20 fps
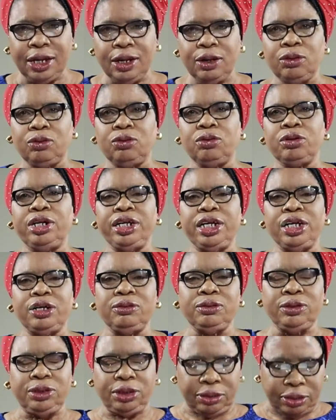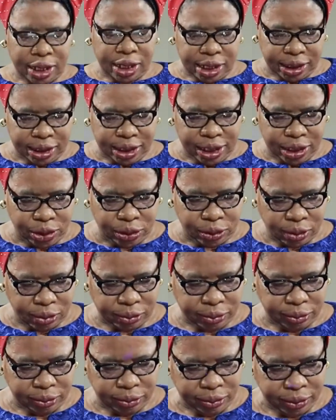Good News Translation
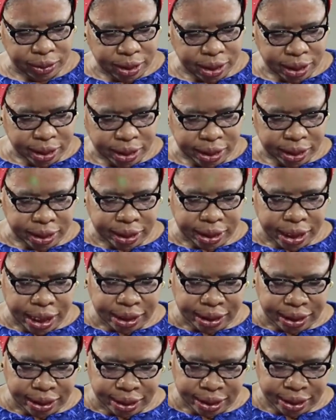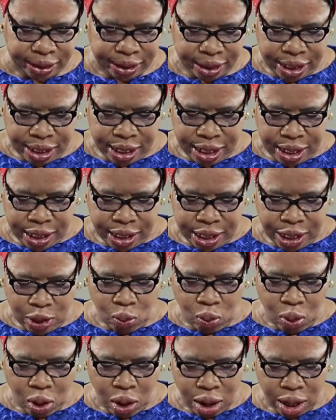says, the
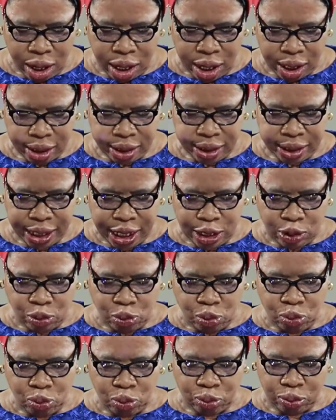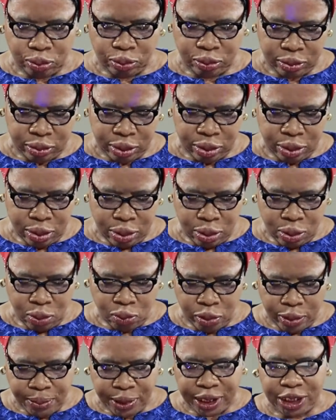work they do
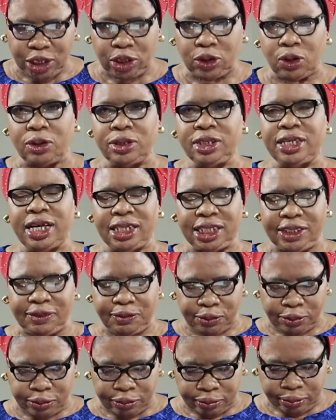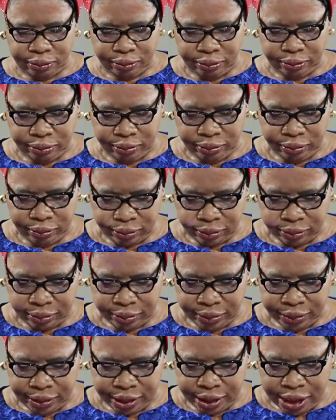will be successful,
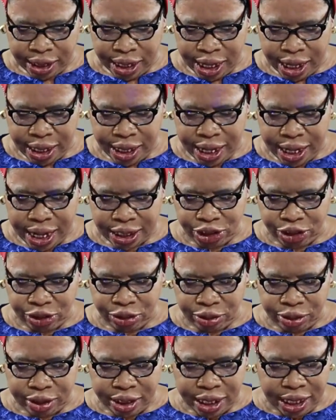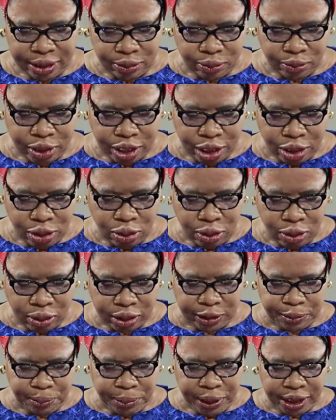and their children will
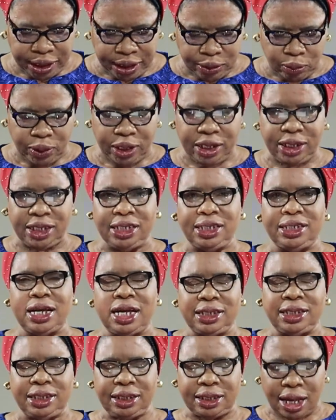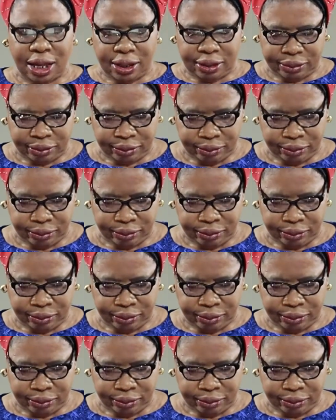not meet with disaster.